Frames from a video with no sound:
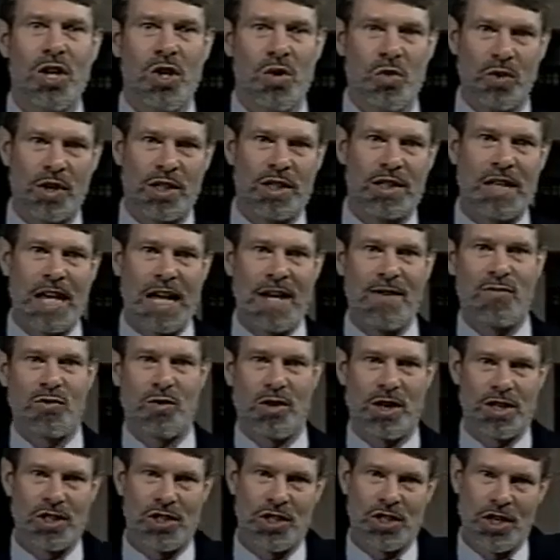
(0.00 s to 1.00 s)
with Dave
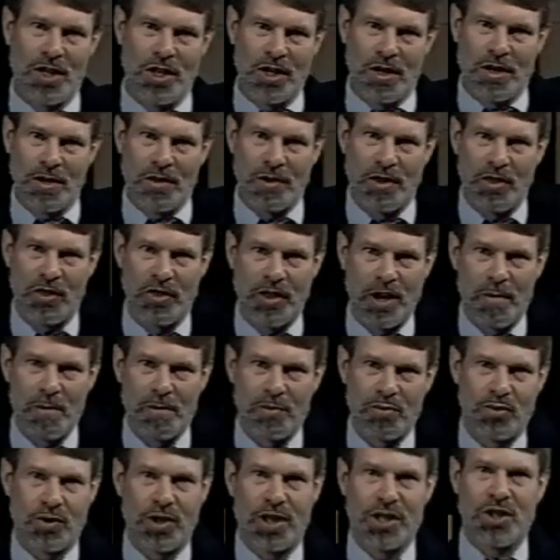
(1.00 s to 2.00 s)
Wunz's
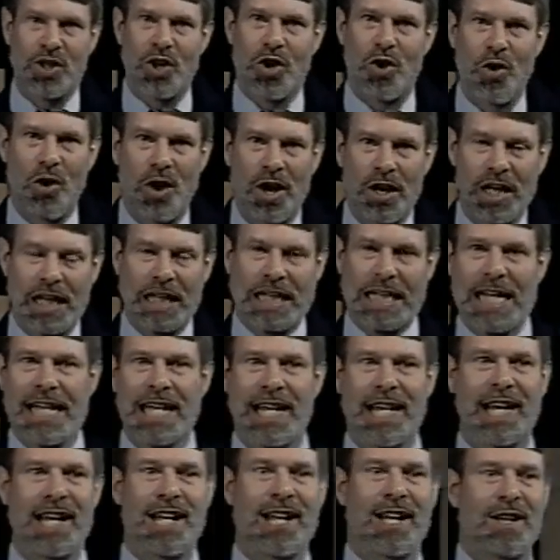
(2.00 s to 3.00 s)
thumbprint on it,
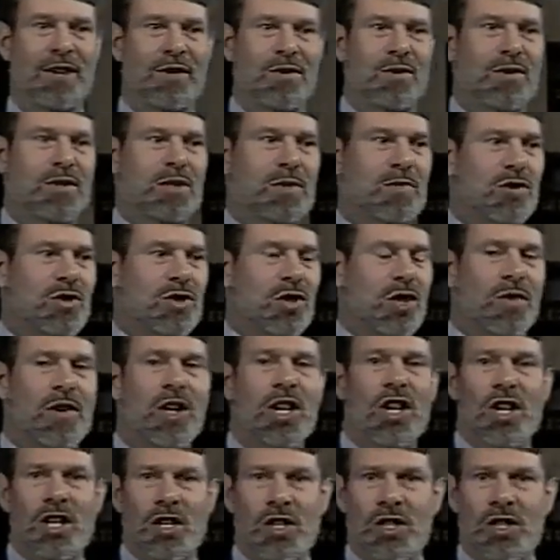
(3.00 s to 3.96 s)
and it was preserved.